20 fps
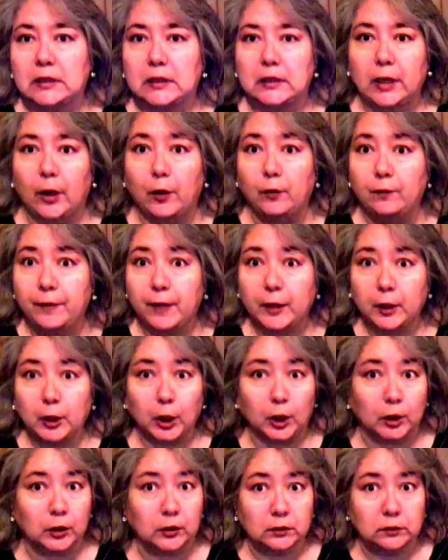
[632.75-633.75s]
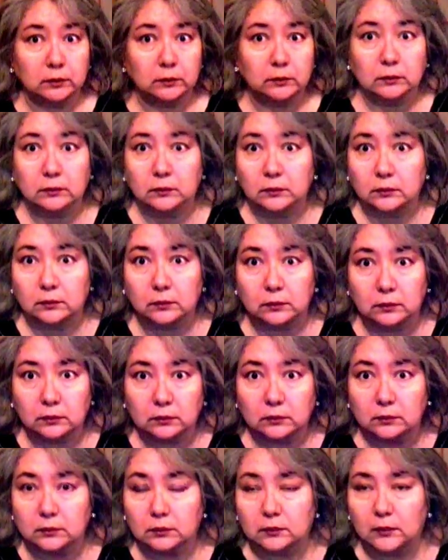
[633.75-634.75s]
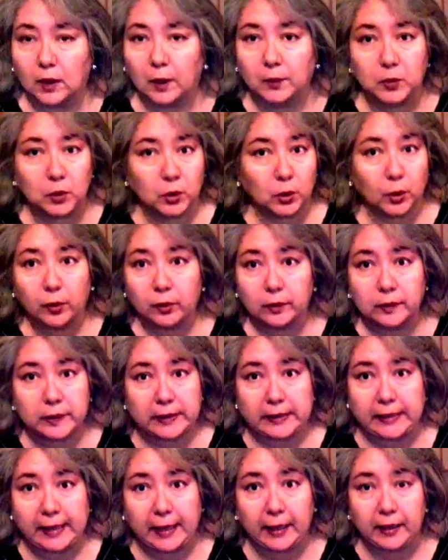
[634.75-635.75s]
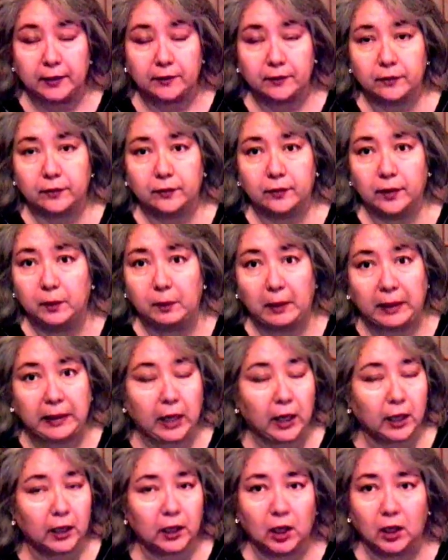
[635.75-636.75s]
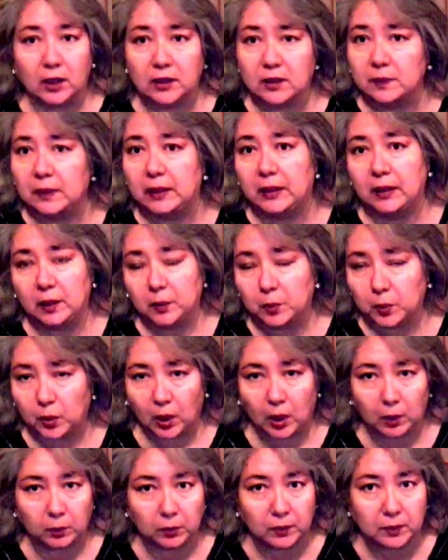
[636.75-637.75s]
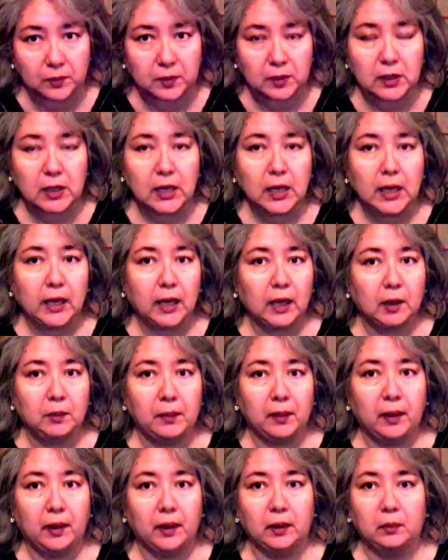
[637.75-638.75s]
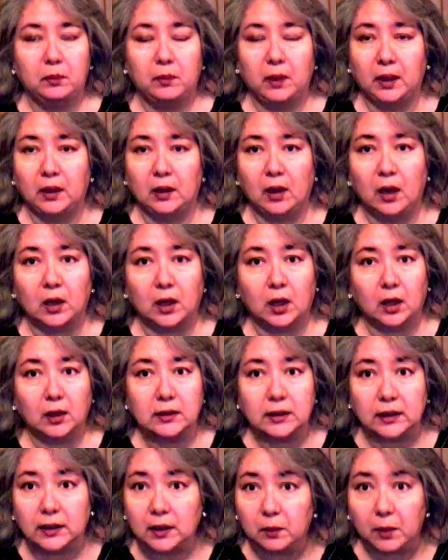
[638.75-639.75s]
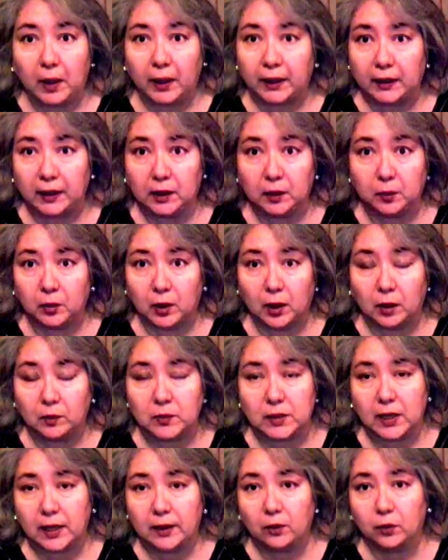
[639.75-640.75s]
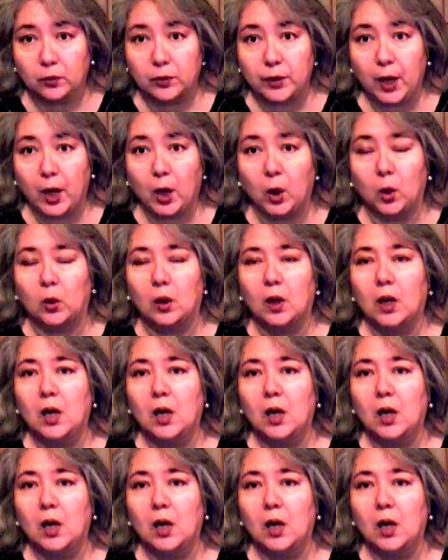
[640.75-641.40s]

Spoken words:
Go figure. I'm sure it was safe. It may not have caused me any problems. It may not cause anybody any problems. I don't know.